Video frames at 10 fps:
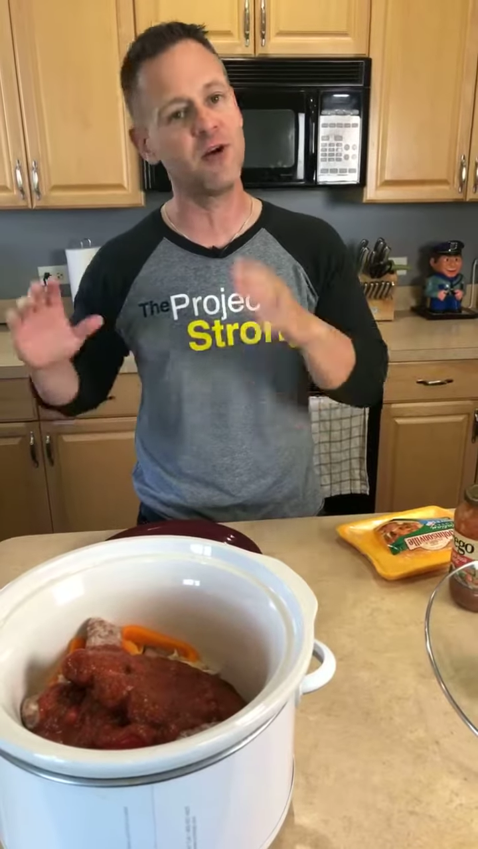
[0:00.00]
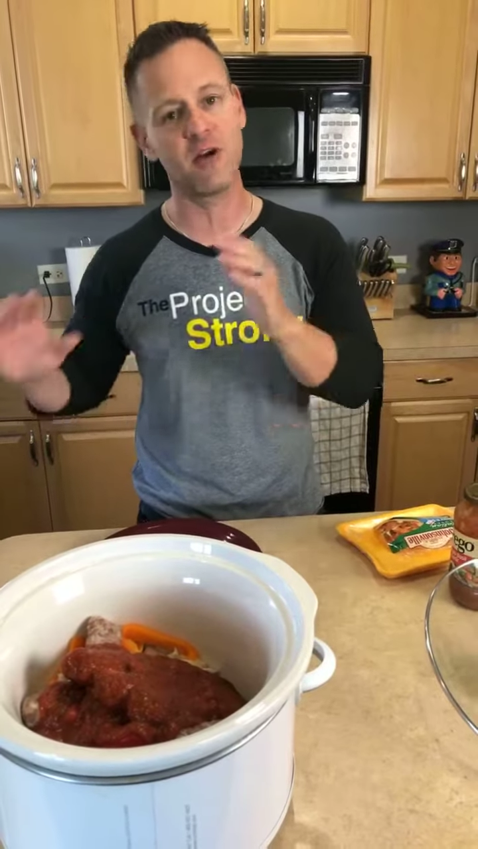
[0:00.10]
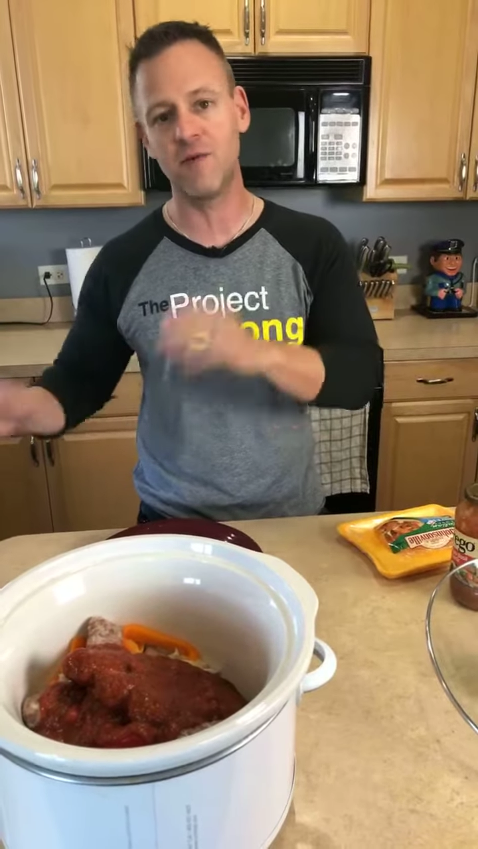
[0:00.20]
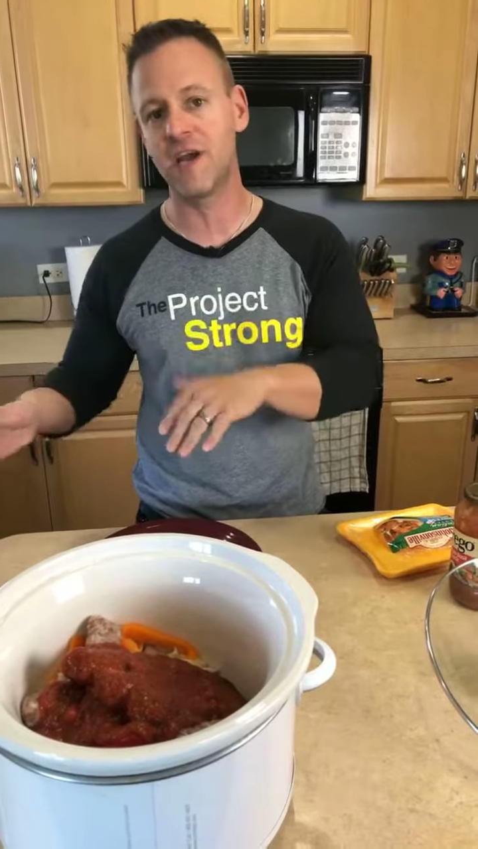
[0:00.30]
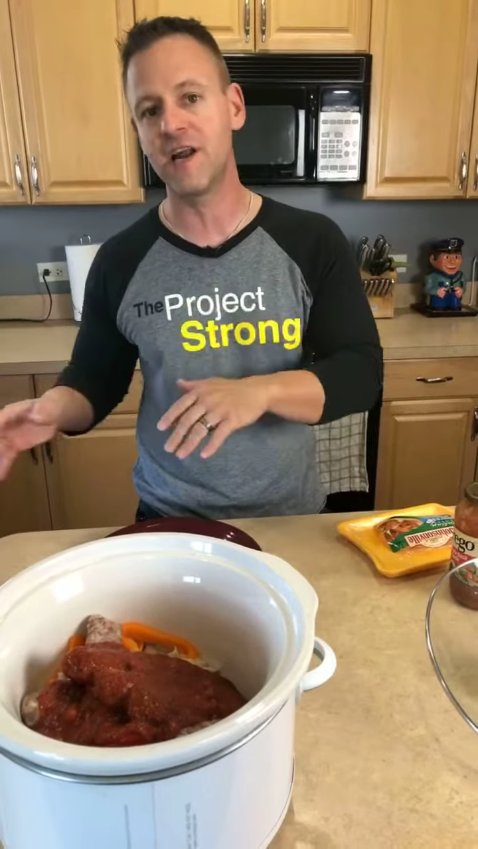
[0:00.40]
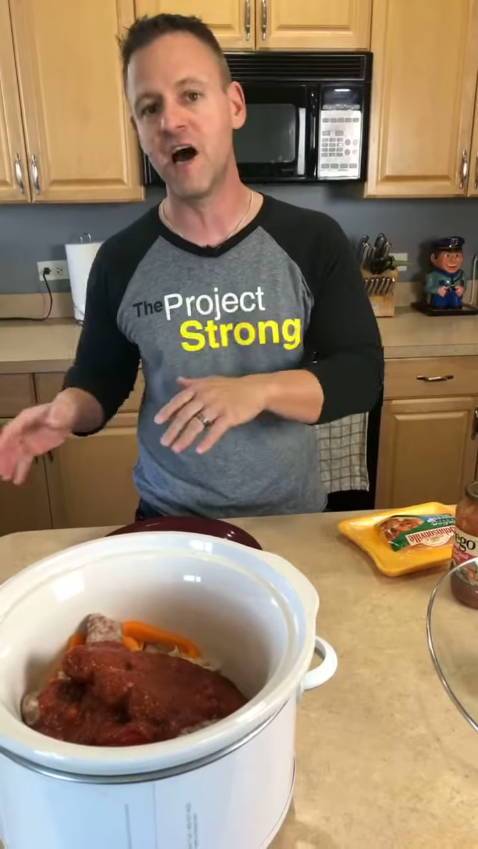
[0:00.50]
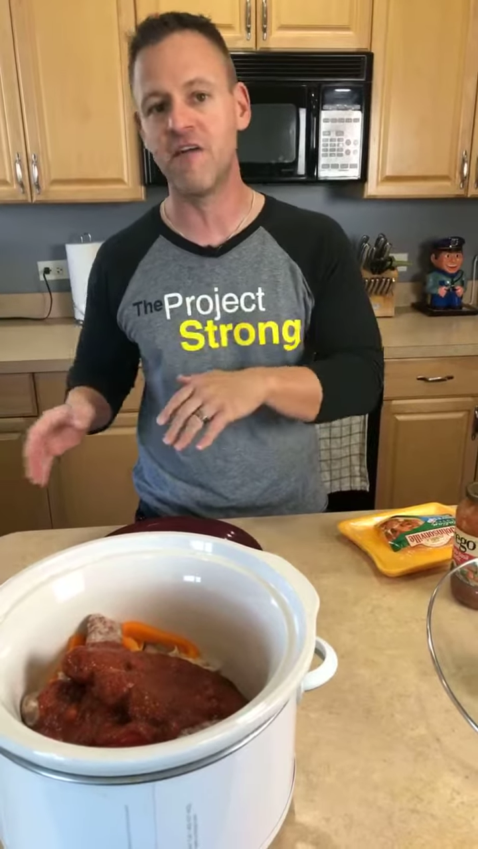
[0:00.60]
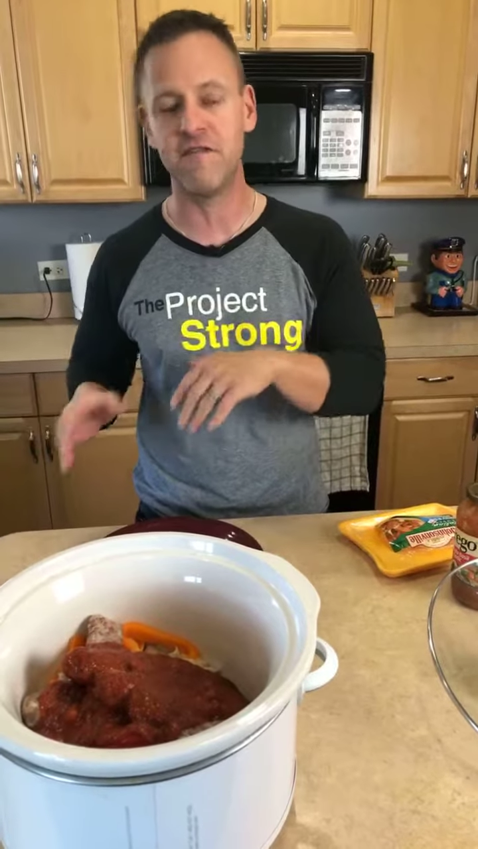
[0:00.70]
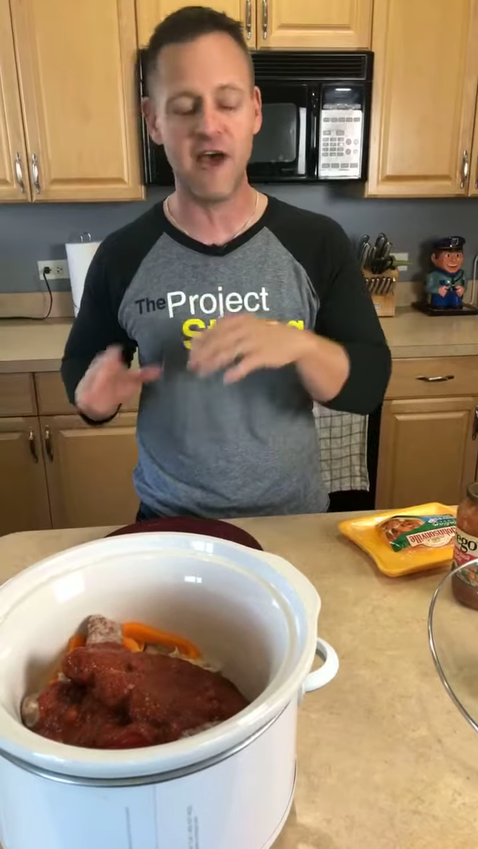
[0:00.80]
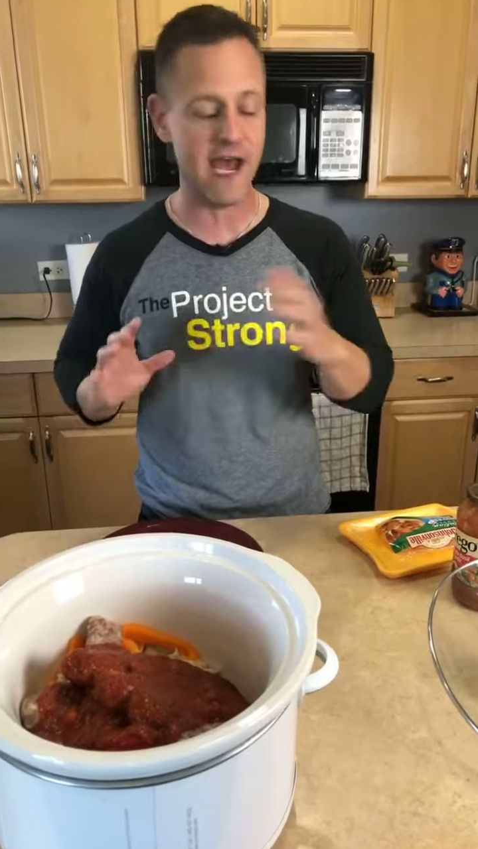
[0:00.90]
You can make it
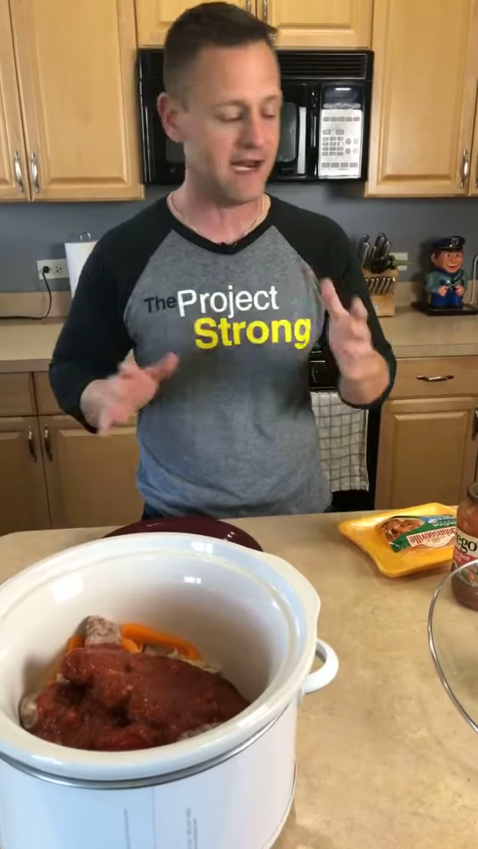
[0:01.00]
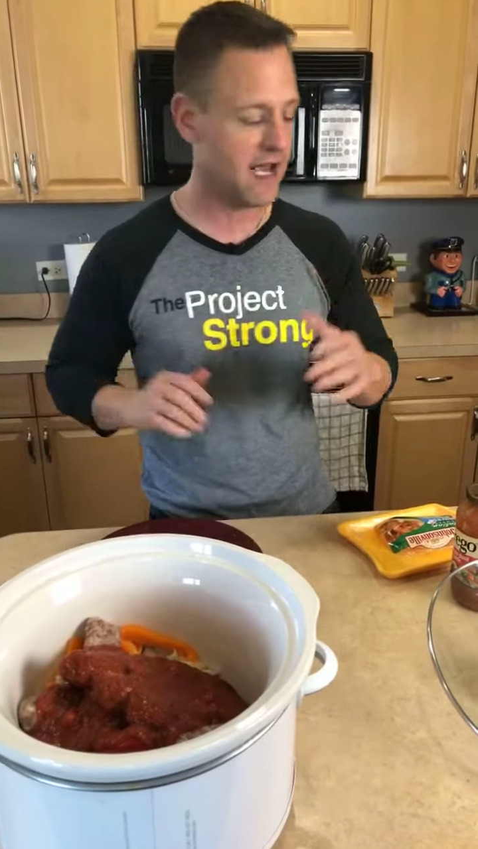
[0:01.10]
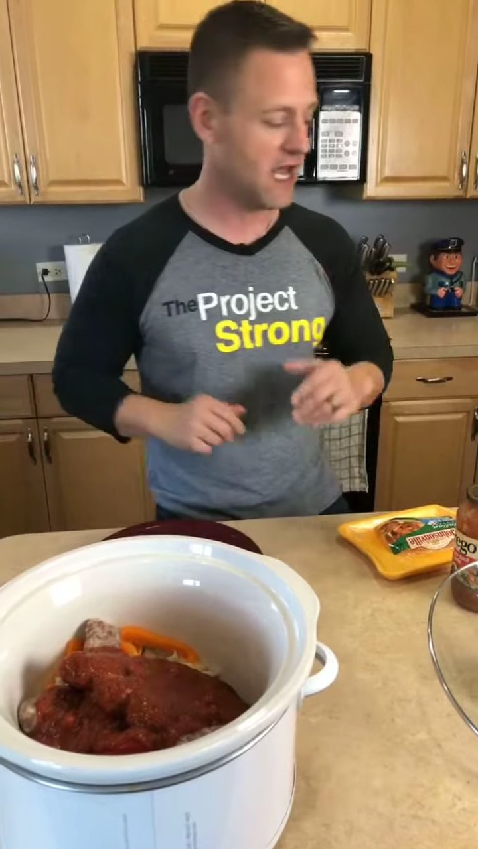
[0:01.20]
high fat,